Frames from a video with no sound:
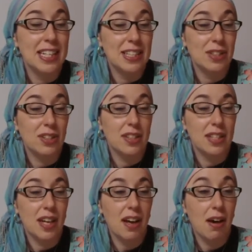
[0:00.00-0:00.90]
So you could
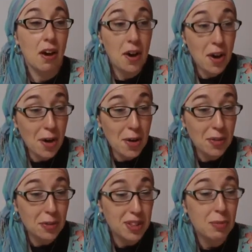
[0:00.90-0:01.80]
say,
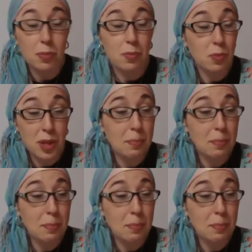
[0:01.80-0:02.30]
oh, what a